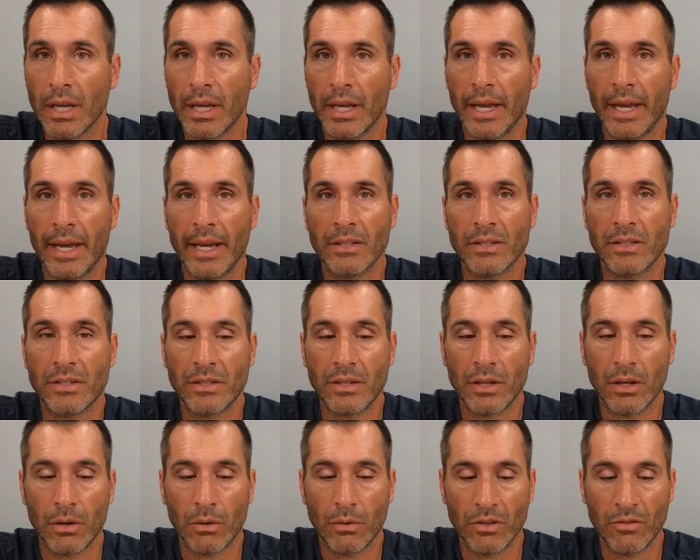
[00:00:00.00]
And
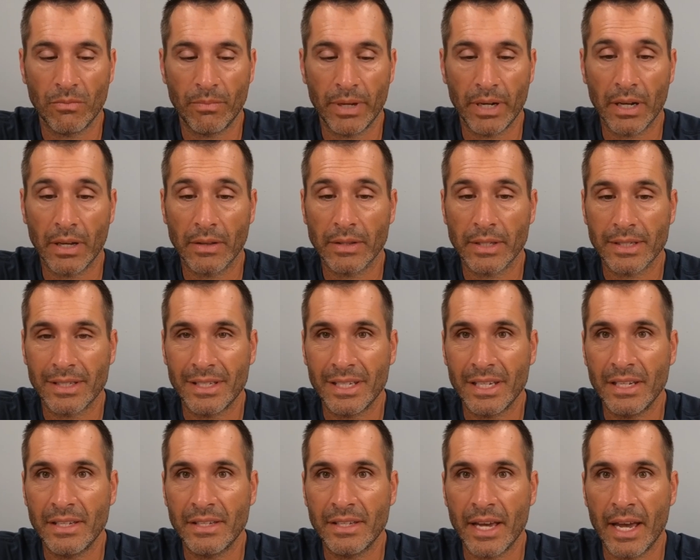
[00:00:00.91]
so you've been on the
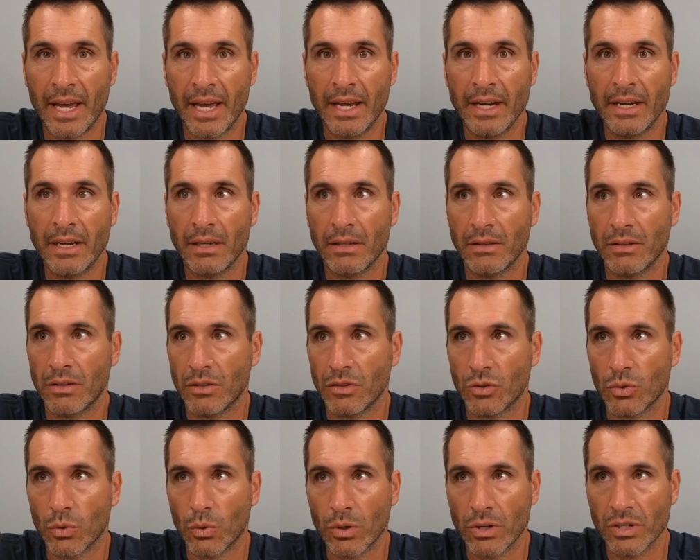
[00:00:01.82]
Z side, the
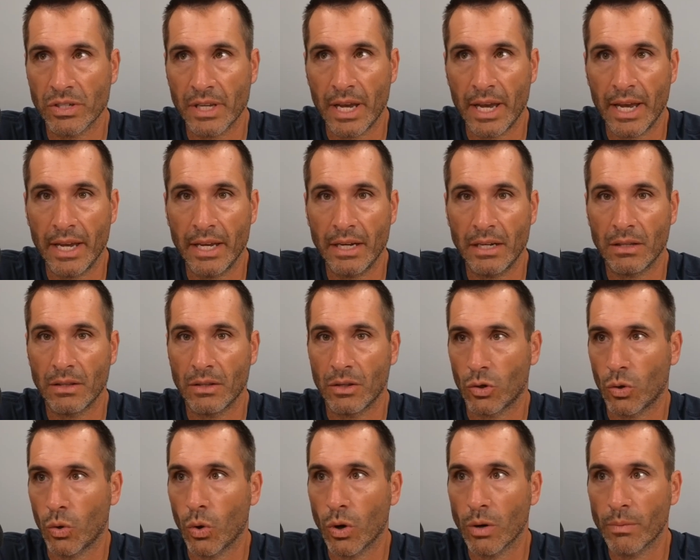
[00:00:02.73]
Zor side, the
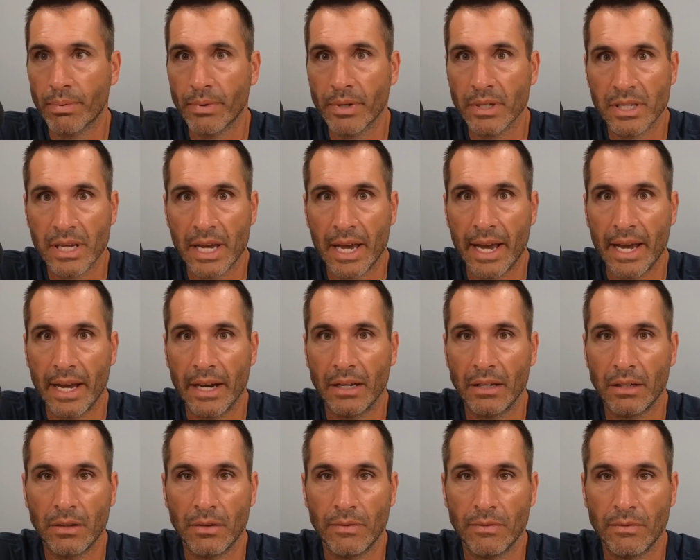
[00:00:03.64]
corporate side.
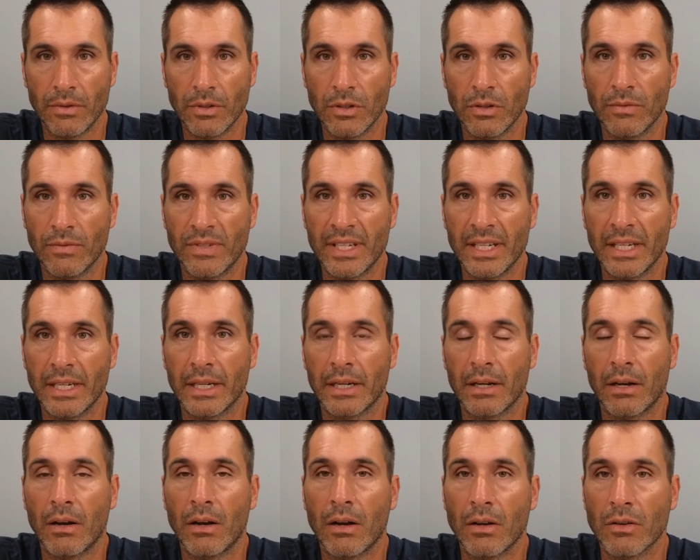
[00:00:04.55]
You, you've seen it
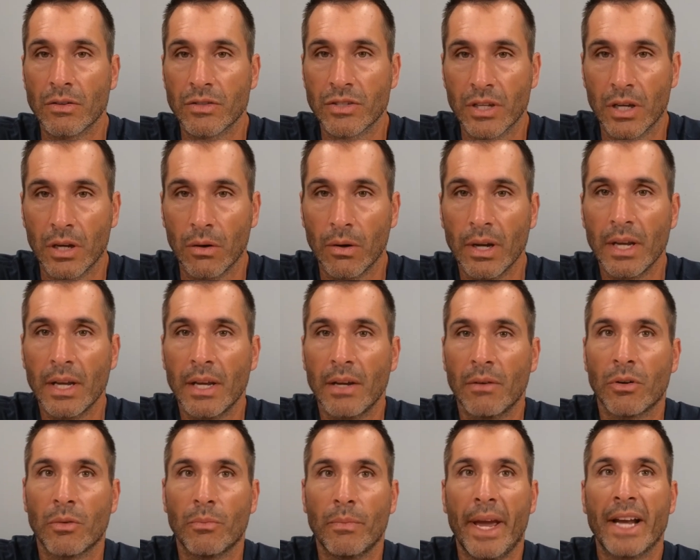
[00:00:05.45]
all. So
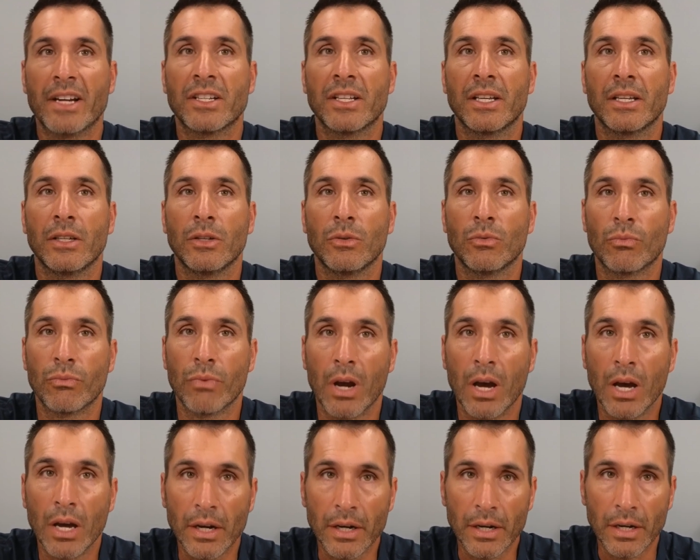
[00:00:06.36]
imagine that you
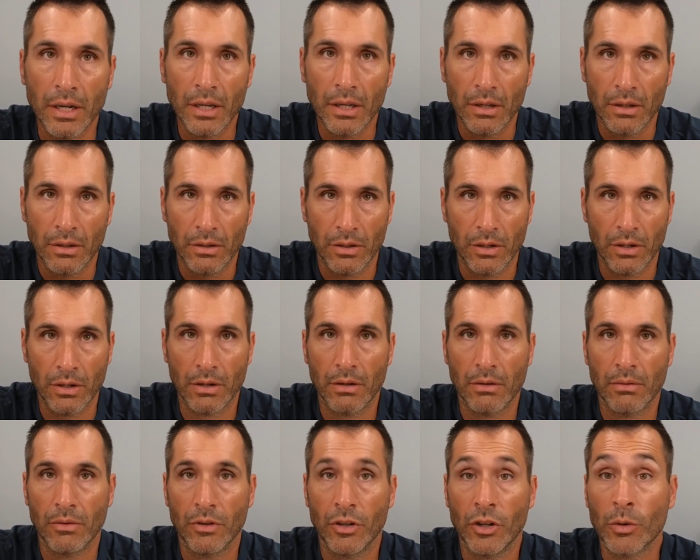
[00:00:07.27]
run
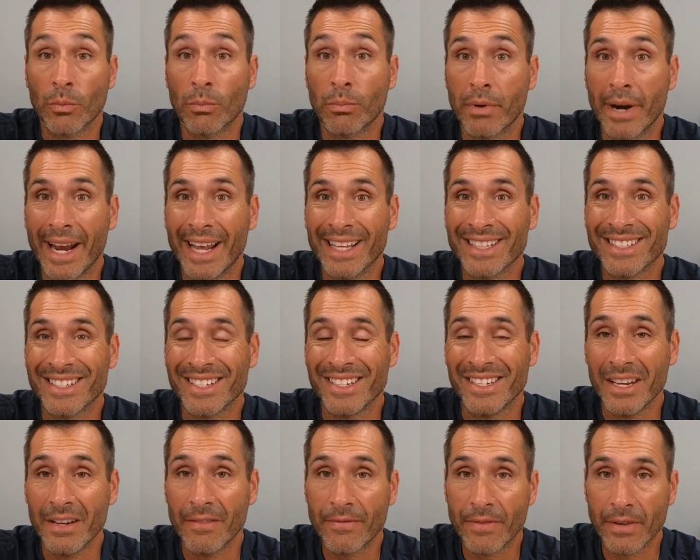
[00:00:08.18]
your your brands
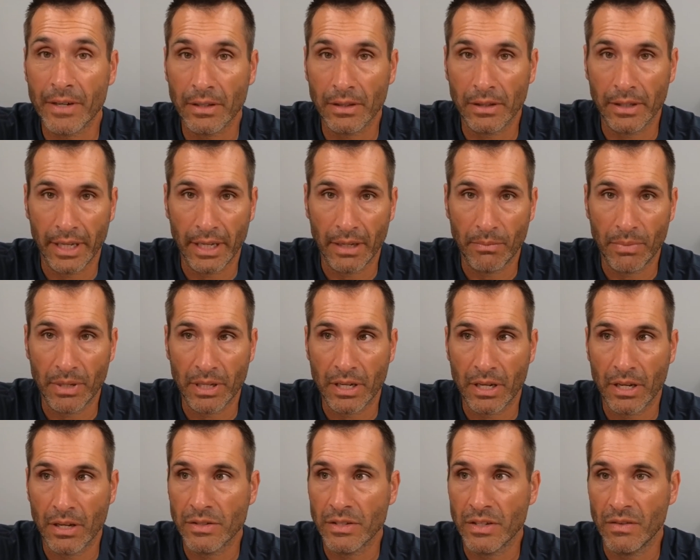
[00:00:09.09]
differently
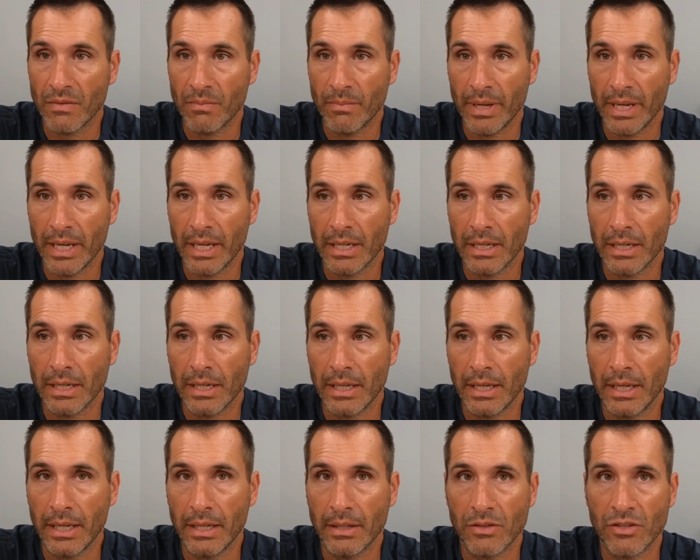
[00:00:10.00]
because you've been
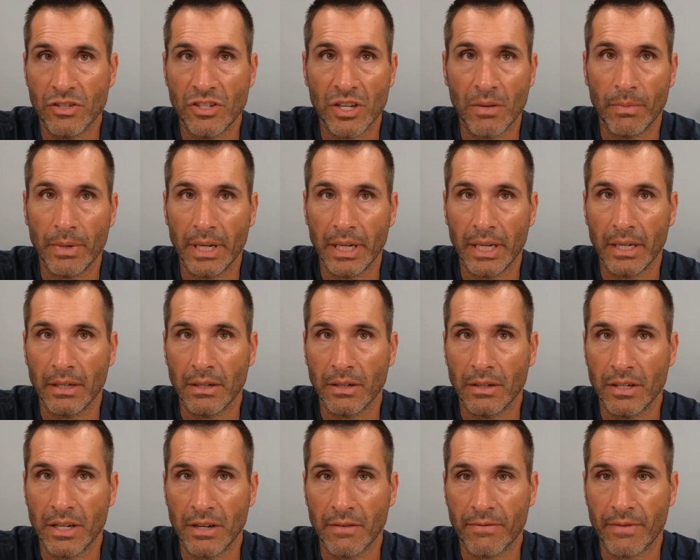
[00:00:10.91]
in so many
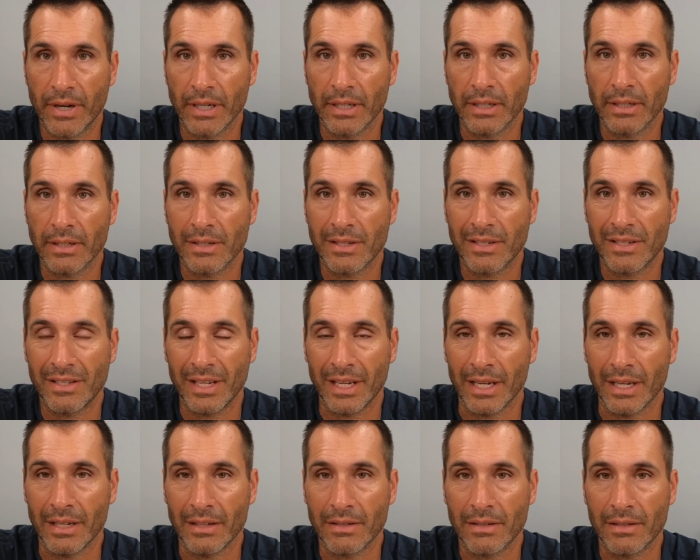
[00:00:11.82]
different
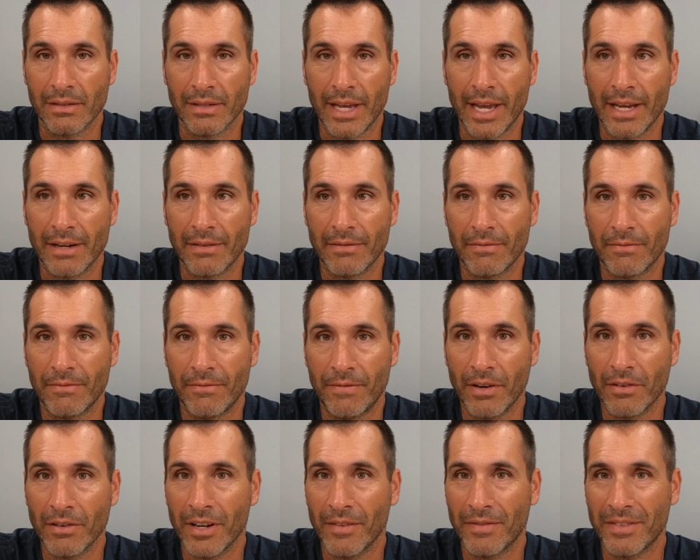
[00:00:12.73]
seats. Is that fair
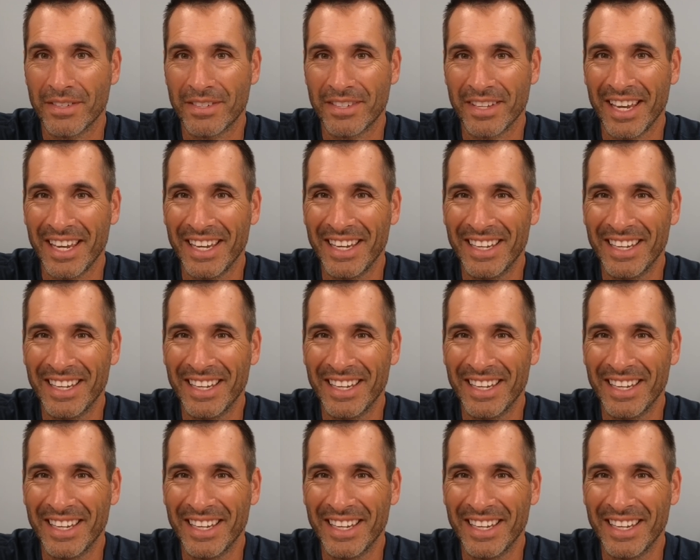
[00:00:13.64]
enough to say?